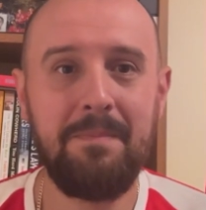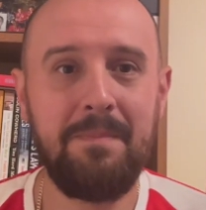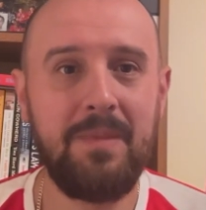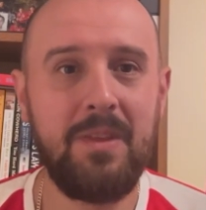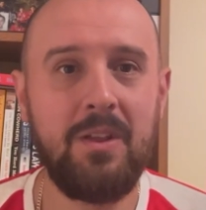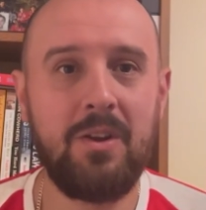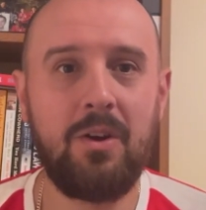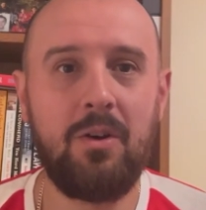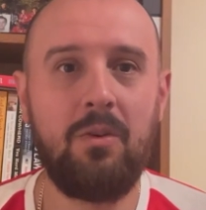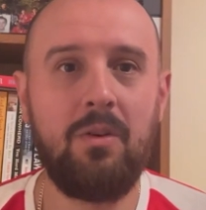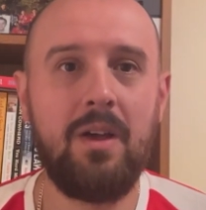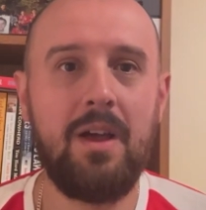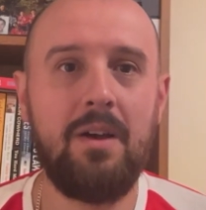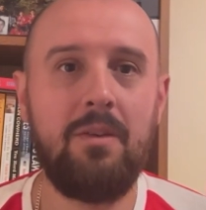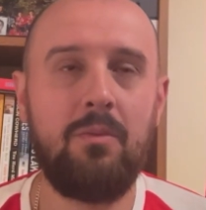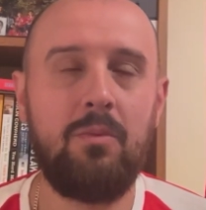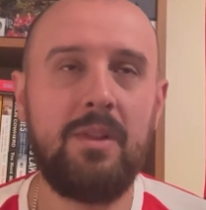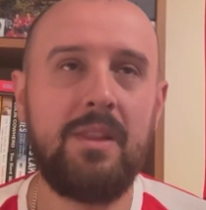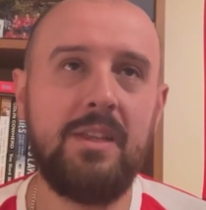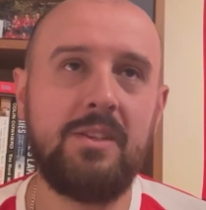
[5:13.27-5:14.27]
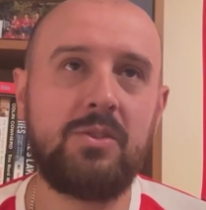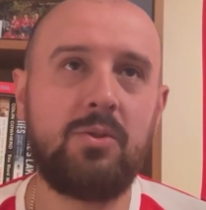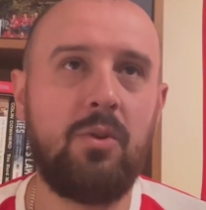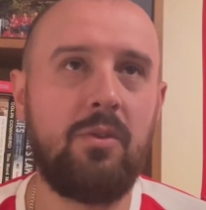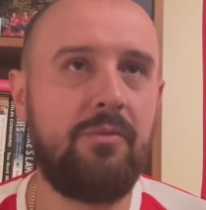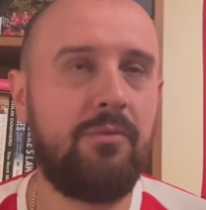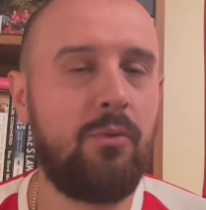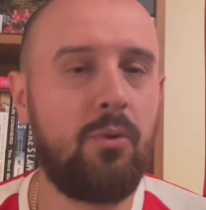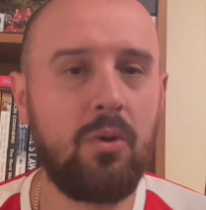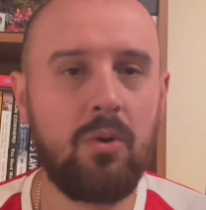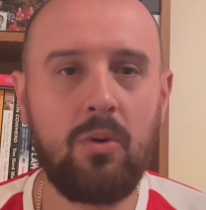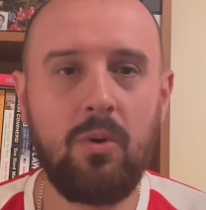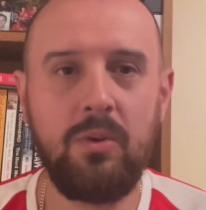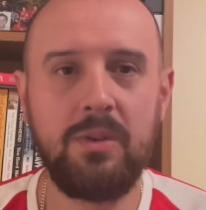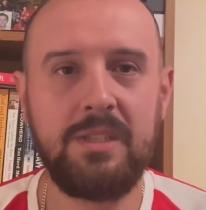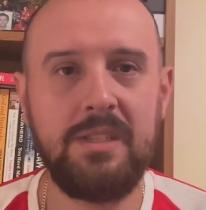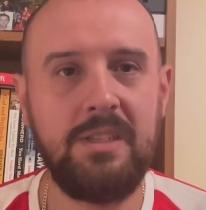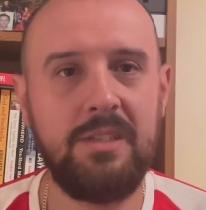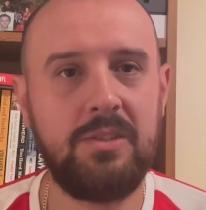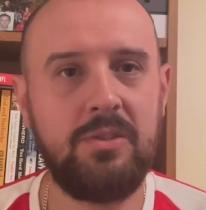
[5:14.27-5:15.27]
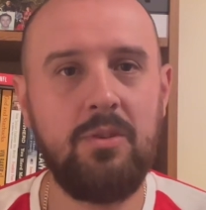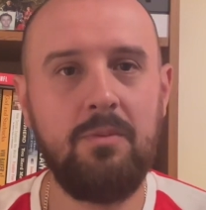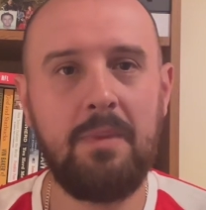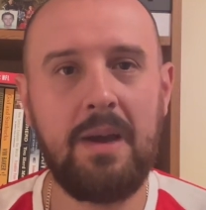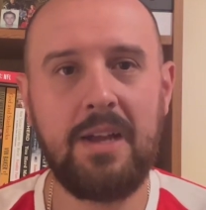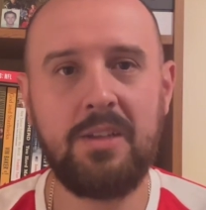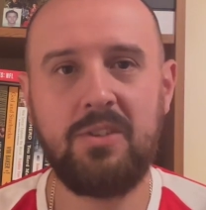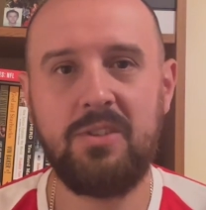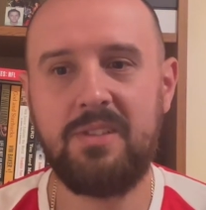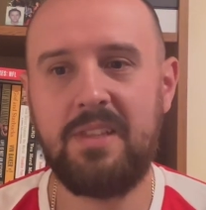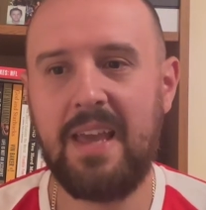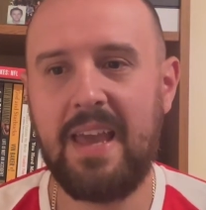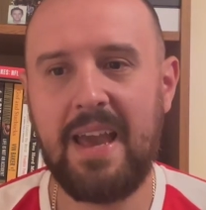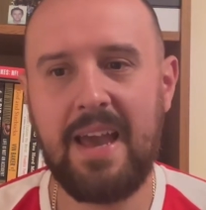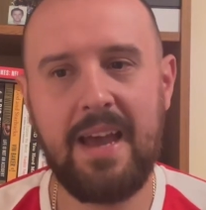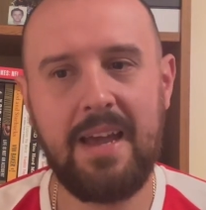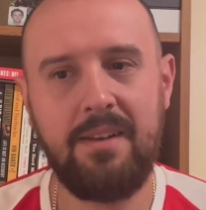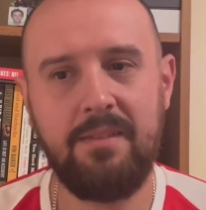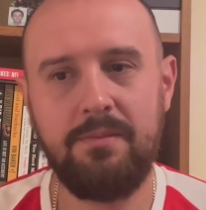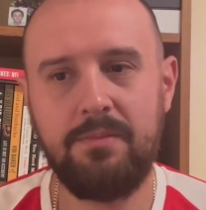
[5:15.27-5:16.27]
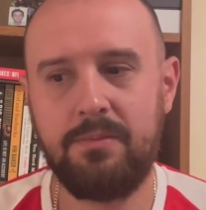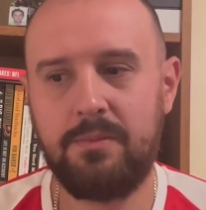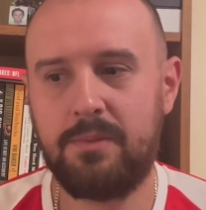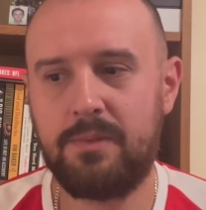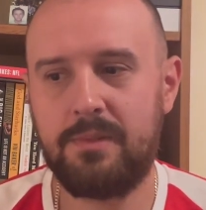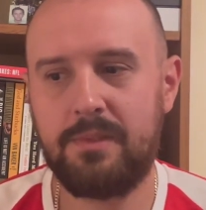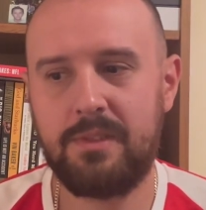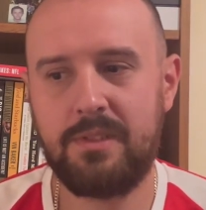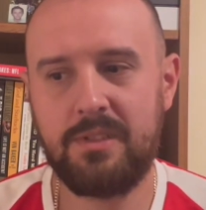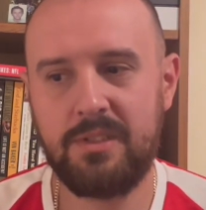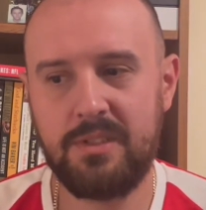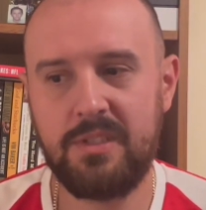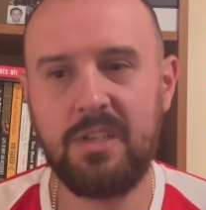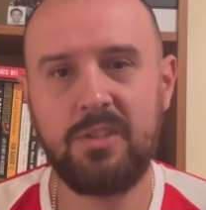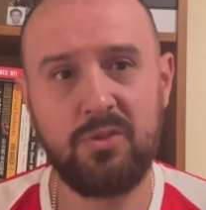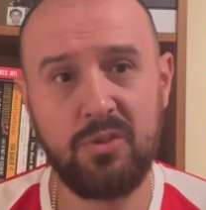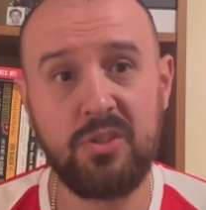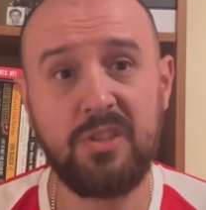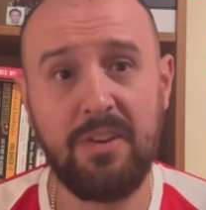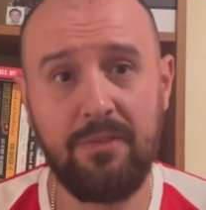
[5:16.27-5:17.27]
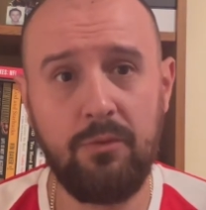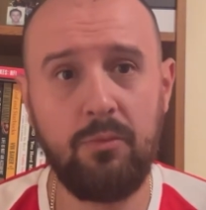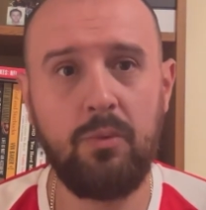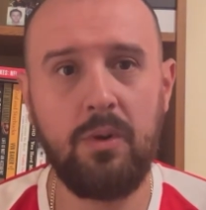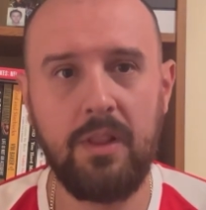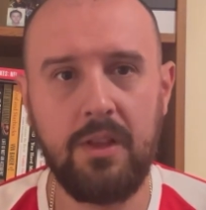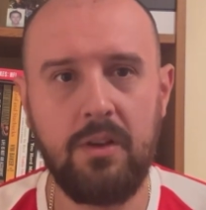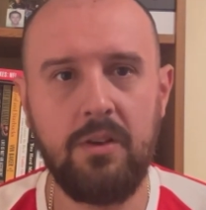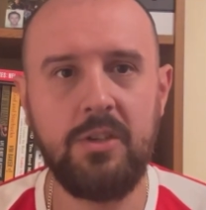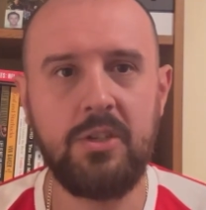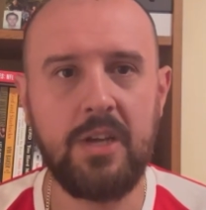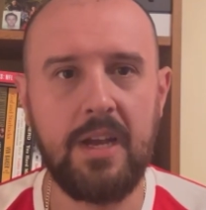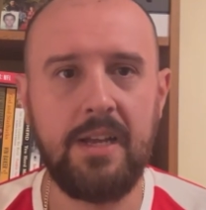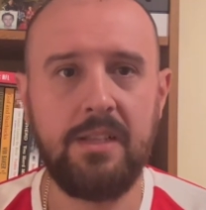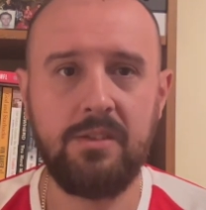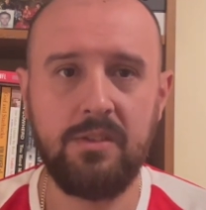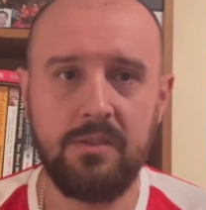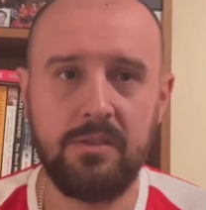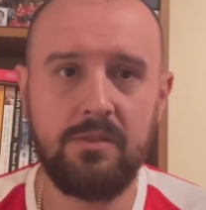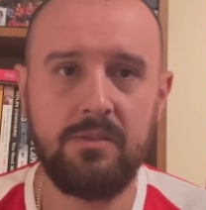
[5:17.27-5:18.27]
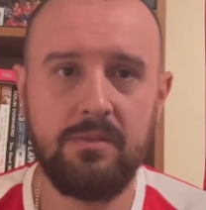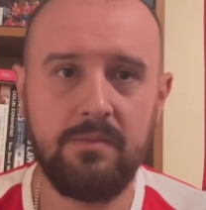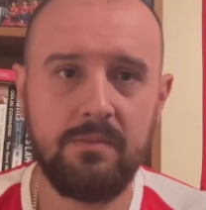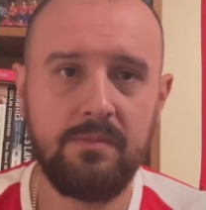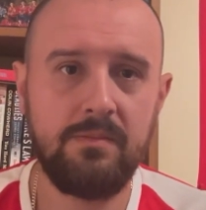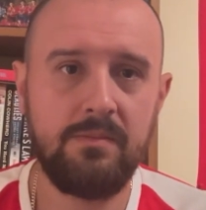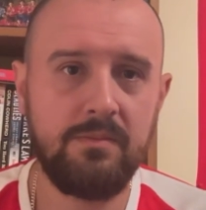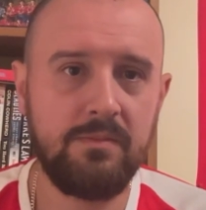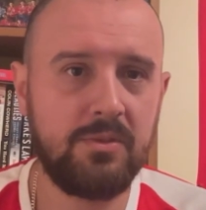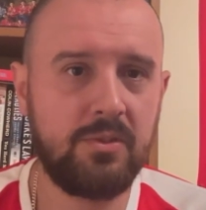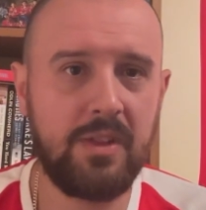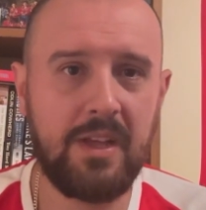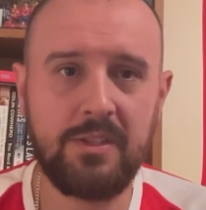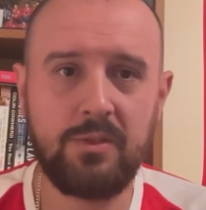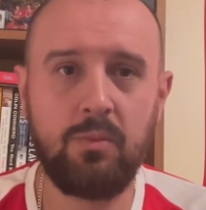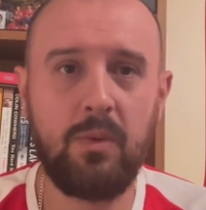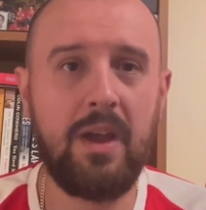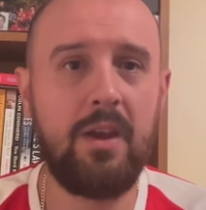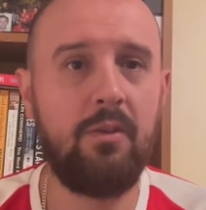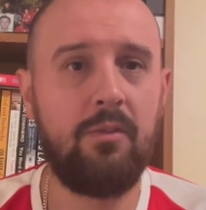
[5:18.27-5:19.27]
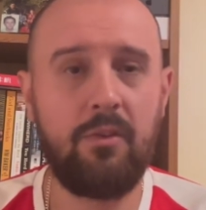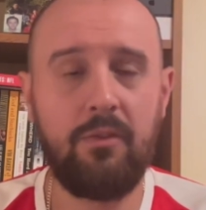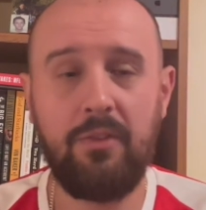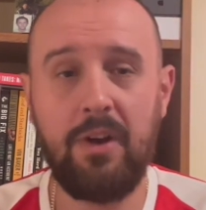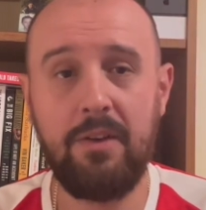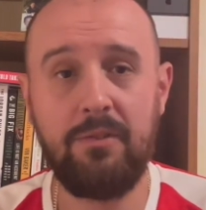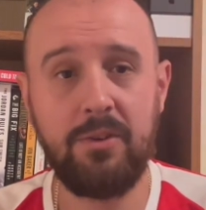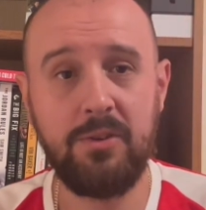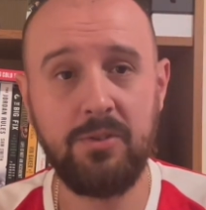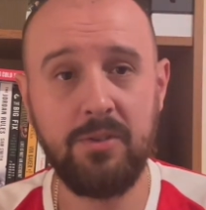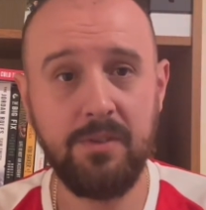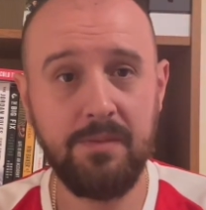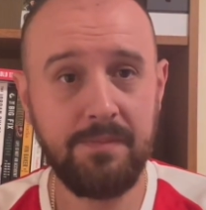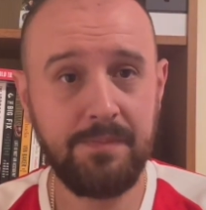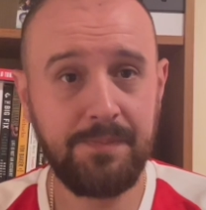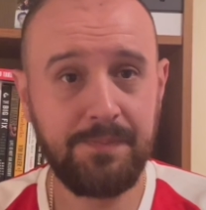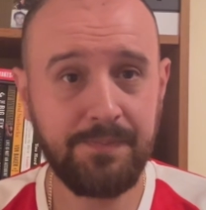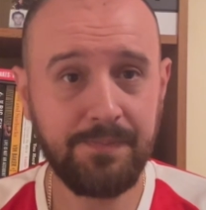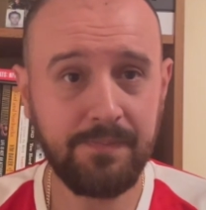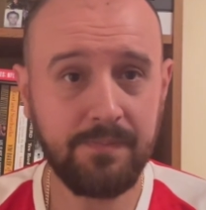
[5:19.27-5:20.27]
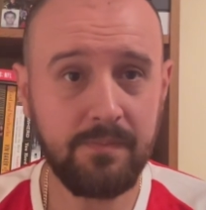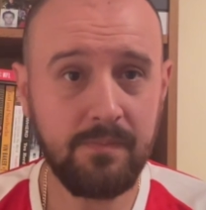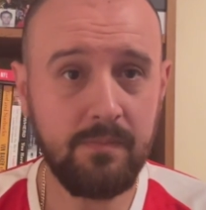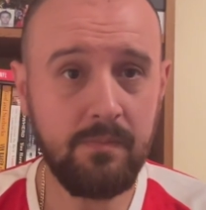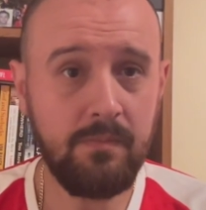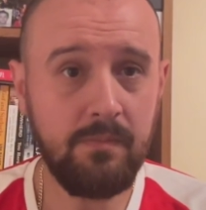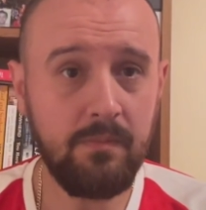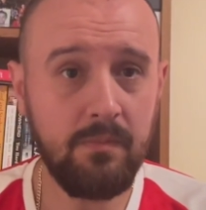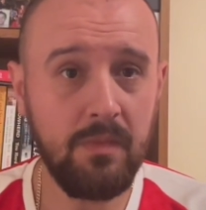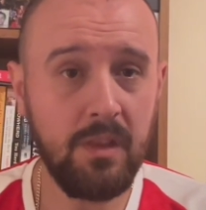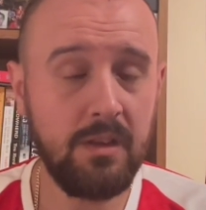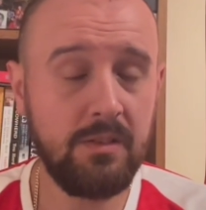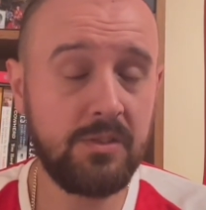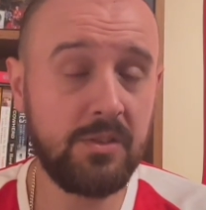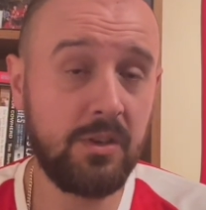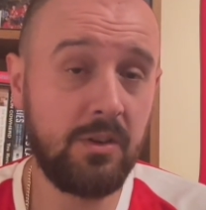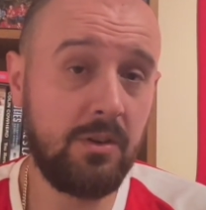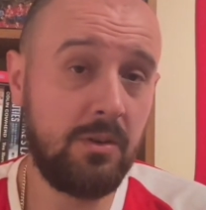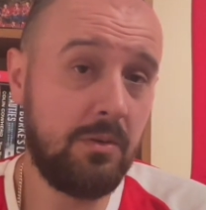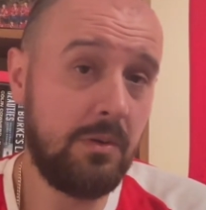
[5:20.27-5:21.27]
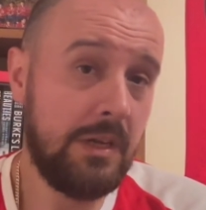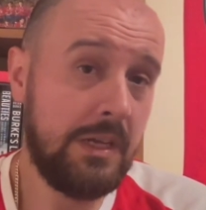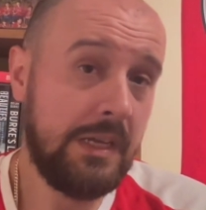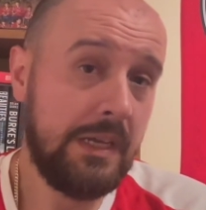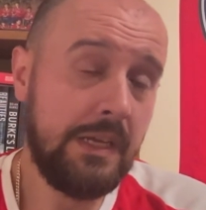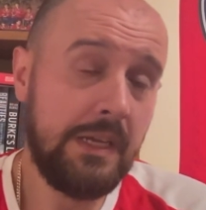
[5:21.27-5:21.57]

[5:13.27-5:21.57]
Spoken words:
what they scored 4 goals in these 2 matches, they had 6 or 7 really good chances. So that's way over 500. So